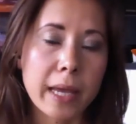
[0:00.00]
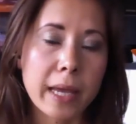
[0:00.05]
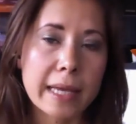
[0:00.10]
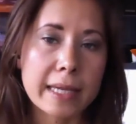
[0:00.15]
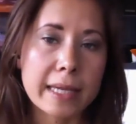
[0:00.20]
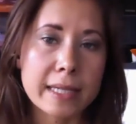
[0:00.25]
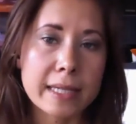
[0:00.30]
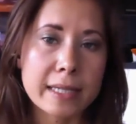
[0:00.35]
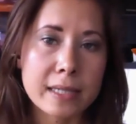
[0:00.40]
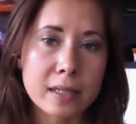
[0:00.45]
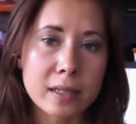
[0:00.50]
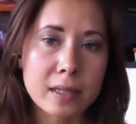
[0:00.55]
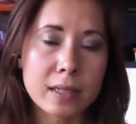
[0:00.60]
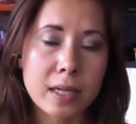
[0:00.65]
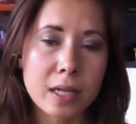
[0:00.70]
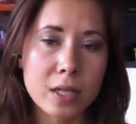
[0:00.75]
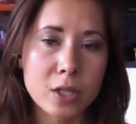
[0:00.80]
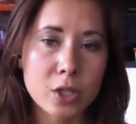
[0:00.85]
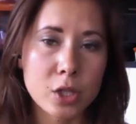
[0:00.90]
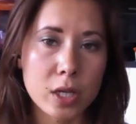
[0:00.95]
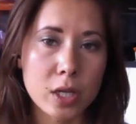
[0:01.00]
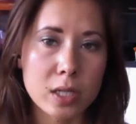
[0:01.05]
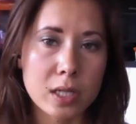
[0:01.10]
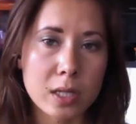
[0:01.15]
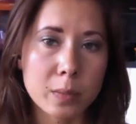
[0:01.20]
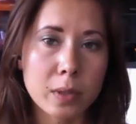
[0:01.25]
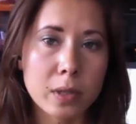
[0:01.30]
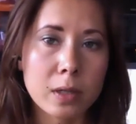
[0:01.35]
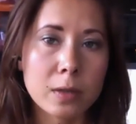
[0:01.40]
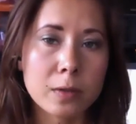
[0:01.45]
Easily
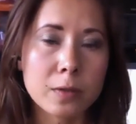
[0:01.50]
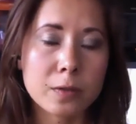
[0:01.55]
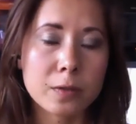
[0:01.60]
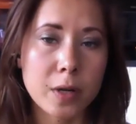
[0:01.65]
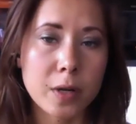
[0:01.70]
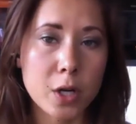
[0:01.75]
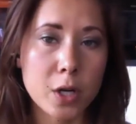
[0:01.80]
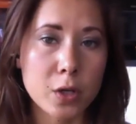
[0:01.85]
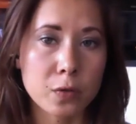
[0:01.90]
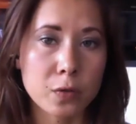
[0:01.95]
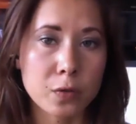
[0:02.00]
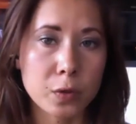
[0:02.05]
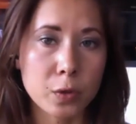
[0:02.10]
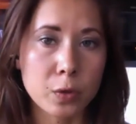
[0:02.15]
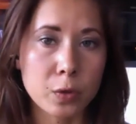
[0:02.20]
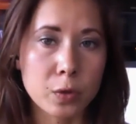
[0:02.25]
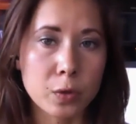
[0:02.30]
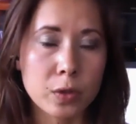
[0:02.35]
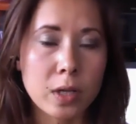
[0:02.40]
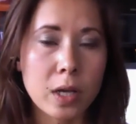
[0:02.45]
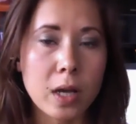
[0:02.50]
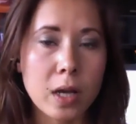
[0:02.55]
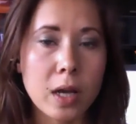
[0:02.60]
digestible, fresh food